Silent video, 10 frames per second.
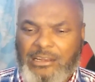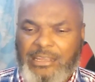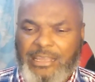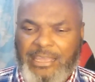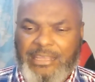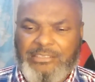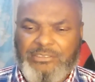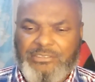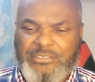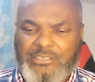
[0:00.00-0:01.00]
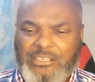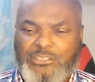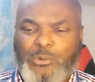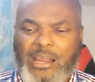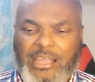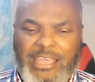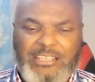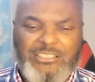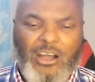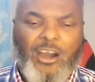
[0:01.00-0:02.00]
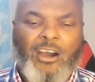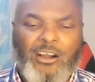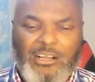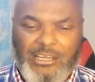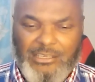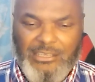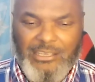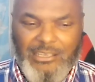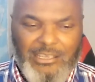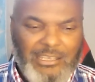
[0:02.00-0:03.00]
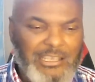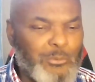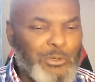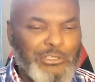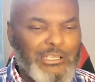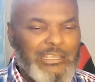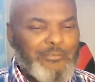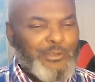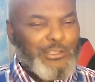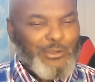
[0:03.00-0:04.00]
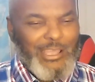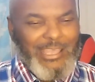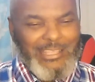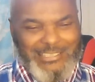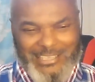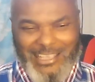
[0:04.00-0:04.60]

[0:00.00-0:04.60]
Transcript: hands into our hands Og. He will deliver in your hands